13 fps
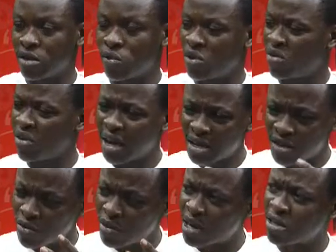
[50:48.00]
We have had
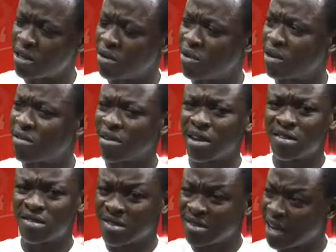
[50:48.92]
humanitarian
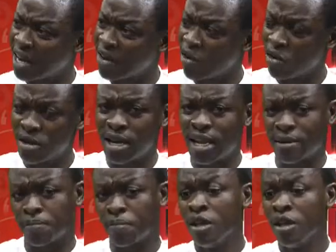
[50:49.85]
crisis and all the like.